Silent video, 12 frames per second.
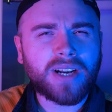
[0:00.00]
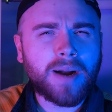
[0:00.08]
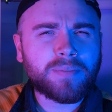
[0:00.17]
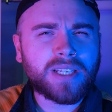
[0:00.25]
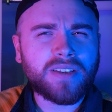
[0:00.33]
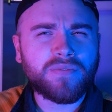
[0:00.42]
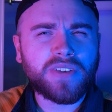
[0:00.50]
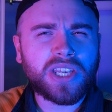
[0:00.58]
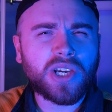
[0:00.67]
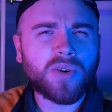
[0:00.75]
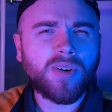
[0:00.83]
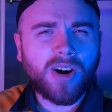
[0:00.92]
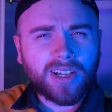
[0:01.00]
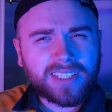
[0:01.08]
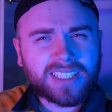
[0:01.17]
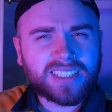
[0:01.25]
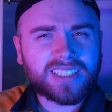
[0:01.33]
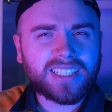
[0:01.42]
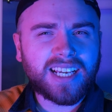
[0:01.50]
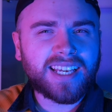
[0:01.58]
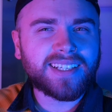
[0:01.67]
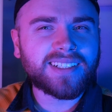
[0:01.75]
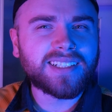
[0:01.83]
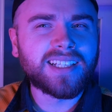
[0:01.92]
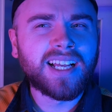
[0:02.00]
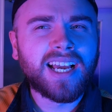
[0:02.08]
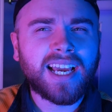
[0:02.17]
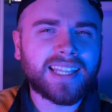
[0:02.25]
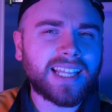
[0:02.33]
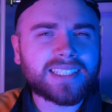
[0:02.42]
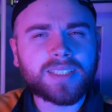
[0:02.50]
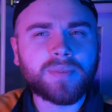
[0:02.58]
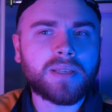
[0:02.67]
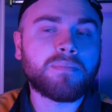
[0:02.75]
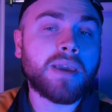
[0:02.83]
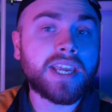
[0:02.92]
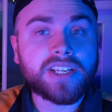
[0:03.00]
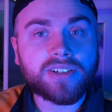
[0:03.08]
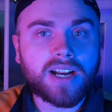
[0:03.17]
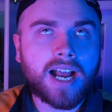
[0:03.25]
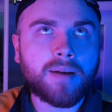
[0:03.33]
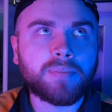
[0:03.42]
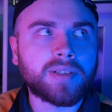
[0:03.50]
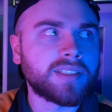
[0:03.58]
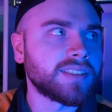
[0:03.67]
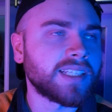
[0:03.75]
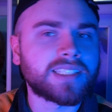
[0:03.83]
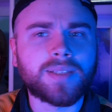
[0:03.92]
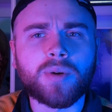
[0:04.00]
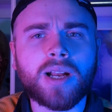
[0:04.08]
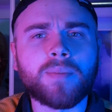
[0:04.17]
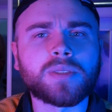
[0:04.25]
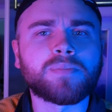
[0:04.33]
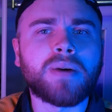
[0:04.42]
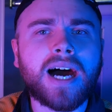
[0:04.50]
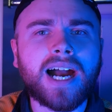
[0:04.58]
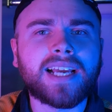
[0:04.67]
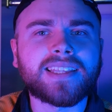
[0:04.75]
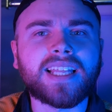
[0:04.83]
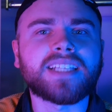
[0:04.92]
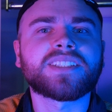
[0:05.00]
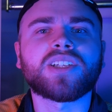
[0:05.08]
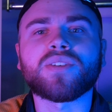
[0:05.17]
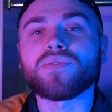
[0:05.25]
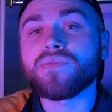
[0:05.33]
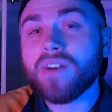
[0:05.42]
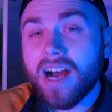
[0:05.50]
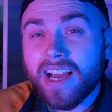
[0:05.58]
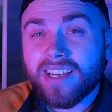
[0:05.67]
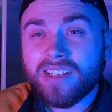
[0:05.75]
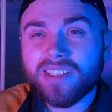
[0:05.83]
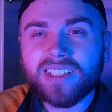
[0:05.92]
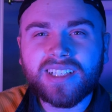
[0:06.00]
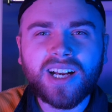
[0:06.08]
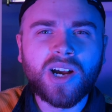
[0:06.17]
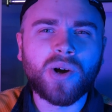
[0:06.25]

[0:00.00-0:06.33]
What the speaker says: update video on this channel unless something major happens, like someone comes by and lights it on fire,